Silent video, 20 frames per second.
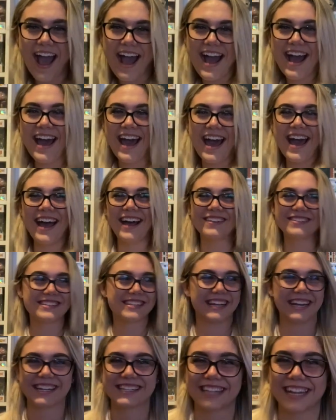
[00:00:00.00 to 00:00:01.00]
I'm
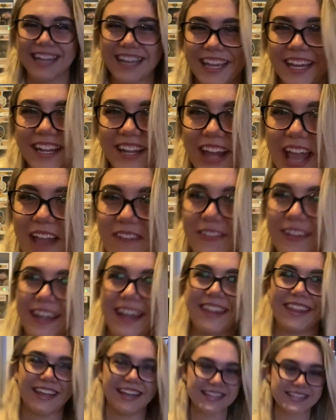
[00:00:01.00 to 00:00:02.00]
so excited I ever
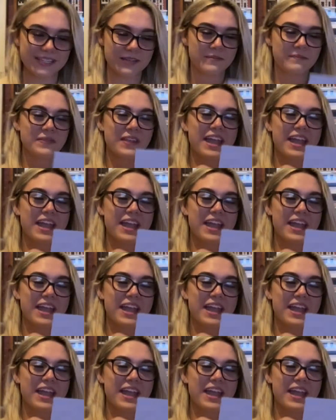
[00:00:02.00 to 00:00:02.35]
get this.